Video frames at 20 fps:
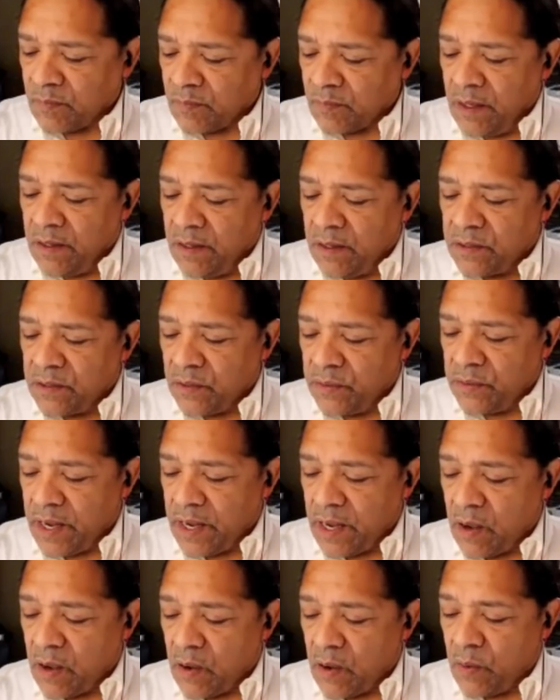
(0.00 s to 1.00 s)
So
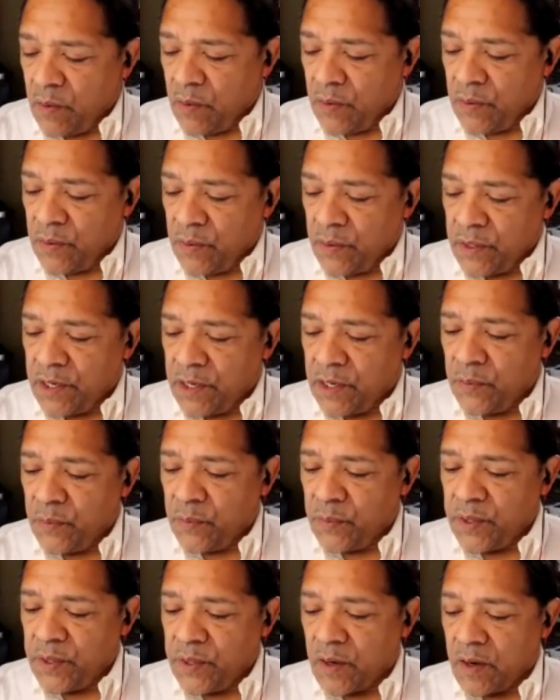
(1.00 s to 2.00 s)
now here
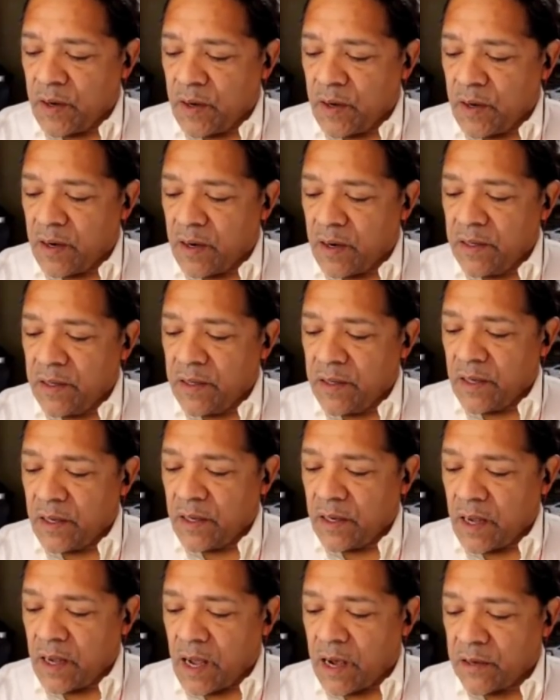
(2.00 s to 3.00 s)
we are.
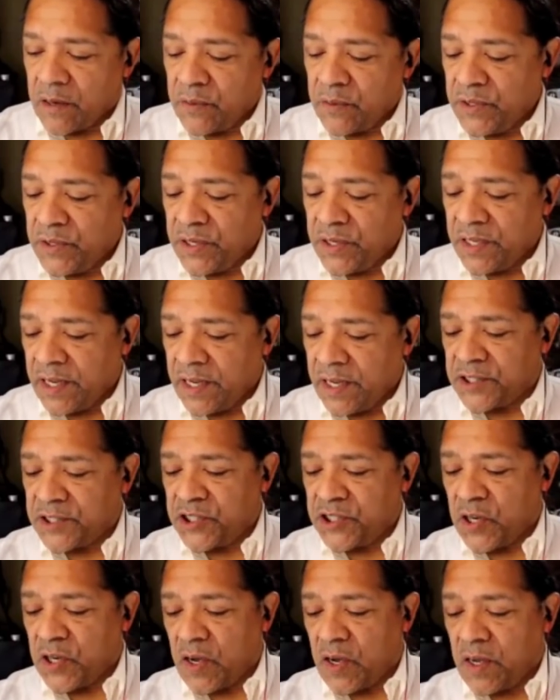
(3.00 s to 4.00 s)
How do you connect,
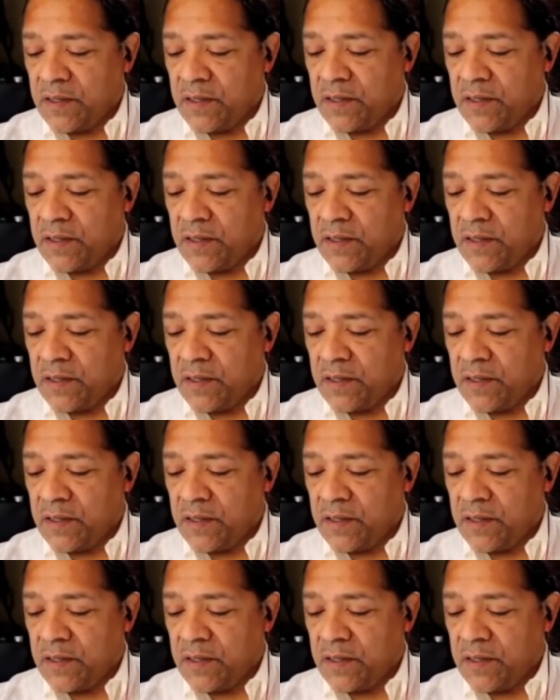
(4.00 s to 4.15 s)
John,